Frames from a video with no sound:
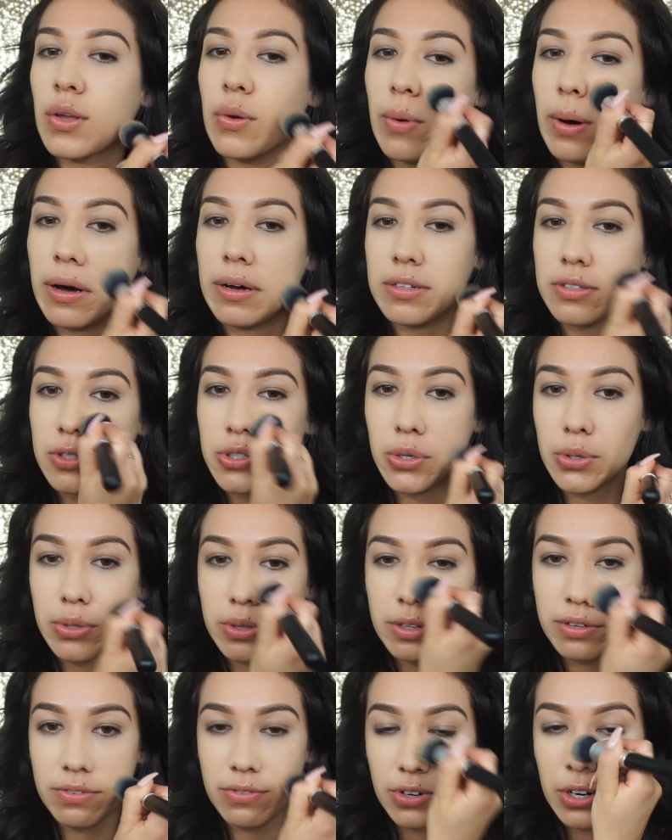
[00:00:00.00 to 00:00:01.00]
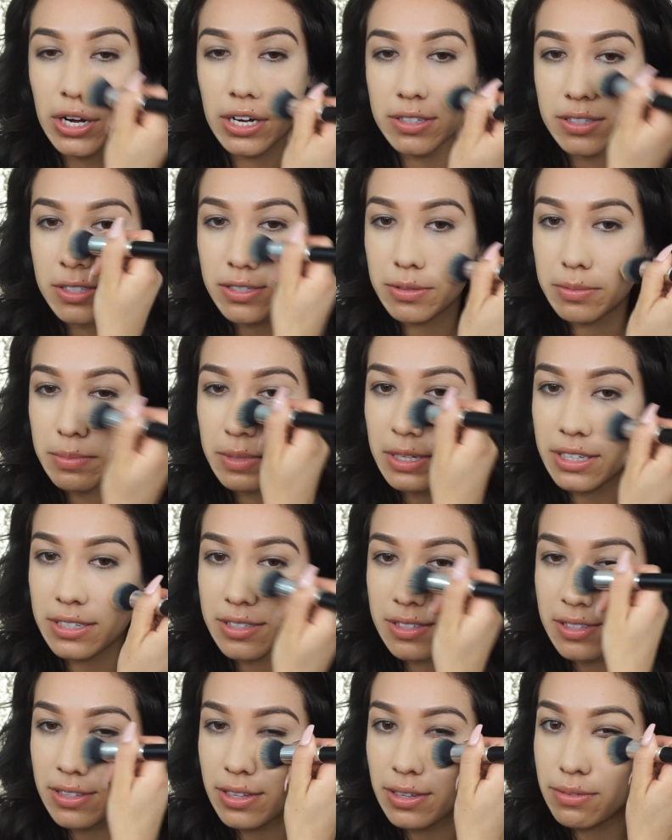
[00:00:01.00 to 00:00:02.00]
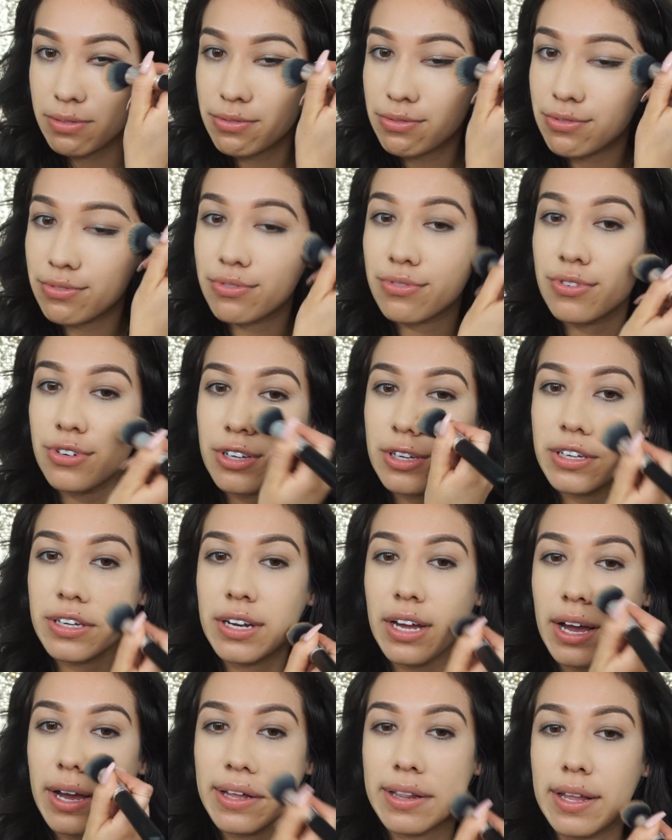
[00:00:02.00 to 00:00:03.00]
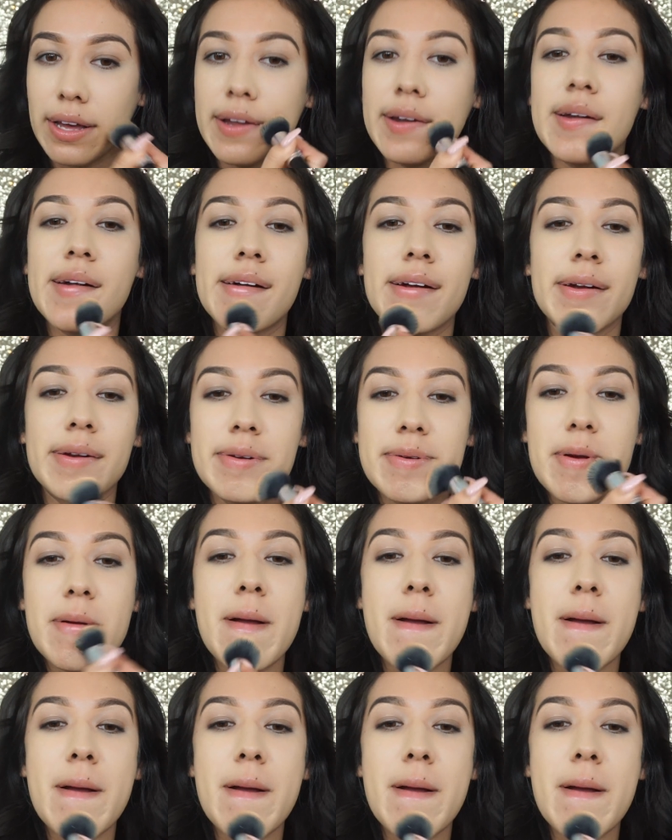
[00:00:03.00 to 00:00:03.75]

Wow, I totally forgot to mix the freaking highlighter.